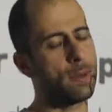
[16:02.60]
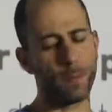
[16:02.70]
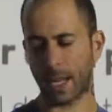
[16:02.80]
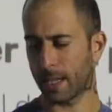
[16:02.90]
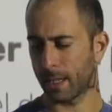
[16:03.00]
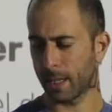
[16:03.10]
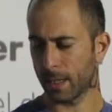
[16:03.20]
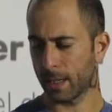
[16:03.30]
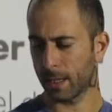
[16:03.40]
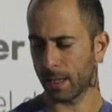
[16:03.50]

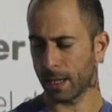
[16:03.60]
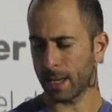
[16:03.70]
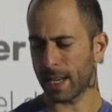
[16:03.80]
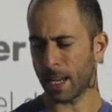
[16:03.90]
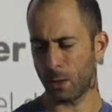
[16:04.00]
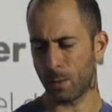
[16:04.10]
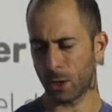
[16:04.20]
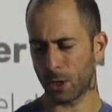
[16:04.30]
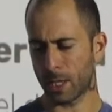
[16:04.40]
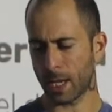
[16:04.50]
places they let you
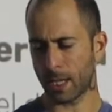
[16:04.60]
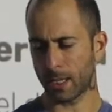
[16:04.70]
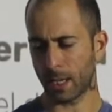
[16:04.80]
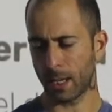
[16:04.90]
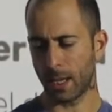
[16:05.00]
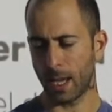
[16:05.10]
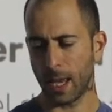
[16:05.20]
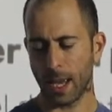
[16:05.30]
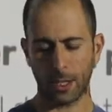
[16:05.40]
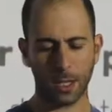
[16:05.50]
push the data.
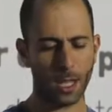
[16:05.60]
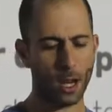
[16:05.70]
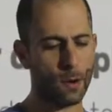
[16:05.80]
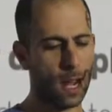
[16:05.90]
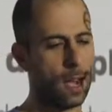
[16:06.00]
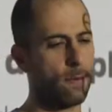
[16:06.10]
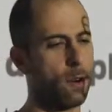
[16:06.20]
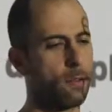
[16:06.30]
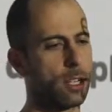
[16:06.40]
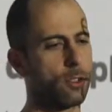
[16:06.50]
And so they don't have
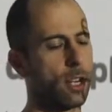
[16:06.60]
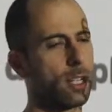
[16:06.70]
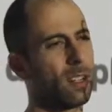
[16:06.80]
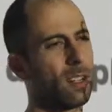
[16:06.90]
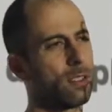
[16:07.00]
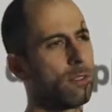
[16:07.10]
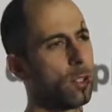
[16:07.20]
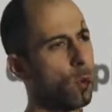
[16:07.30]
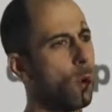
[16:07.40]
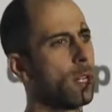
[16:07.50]
our interest either in
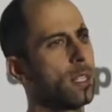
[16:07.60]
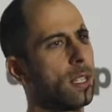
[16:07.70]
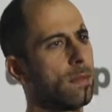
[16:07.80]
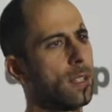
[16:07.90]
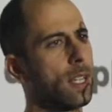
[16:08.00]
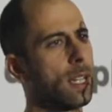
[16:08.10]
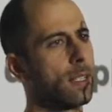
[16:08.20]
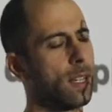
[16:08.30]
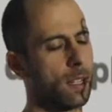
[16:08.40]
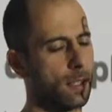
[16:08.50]
the quality of the
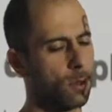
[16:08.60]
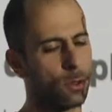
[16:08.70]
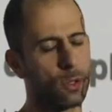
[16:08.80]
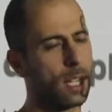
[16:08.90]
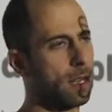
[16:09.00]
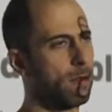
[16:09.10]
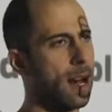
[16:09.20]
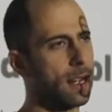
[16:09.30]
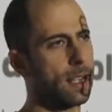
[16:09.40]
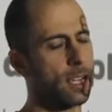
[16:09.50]
data. They're not doing any
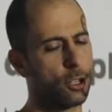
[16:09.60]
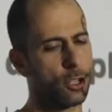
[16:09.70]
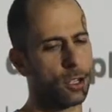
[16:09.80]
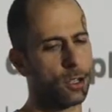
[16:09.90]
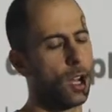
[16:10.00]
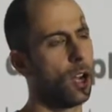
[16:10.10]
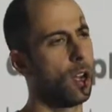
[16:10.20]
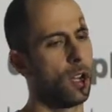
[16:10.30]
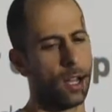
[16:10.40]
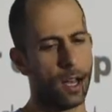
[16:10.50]
validation
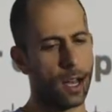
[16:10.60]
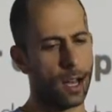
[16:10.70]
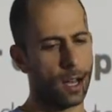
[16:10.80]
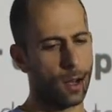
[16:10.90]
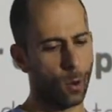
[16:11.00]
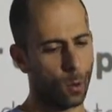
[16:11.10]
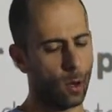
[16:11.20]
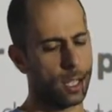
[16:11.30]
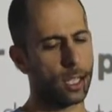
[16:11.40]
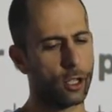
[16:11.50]
or
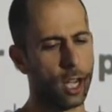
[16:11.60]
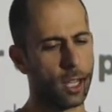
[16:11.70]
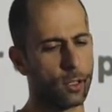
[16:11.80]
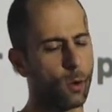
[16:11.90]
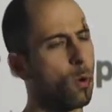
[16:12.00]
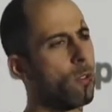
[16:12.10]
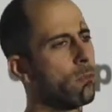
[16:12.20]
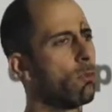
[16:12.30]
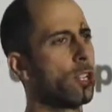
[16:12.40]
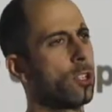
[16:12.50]
quality checks, or
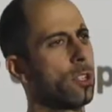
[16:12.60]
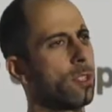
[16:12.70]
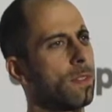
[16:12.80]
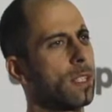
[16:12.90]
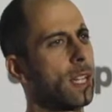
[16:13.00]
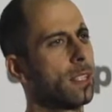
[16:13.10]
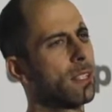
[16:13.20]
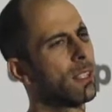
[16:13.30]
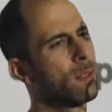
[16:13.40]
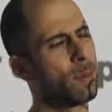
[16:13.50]
in richness of the data.
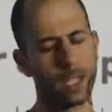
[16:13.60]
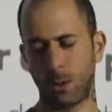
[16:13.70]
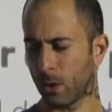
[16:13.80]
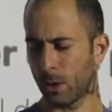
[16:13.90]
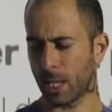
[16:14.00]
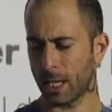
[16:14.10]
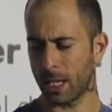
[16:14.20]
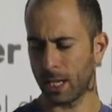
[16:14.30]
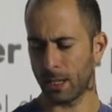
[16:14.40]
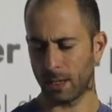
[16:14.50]
They're typically not doing
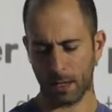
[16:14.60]
any,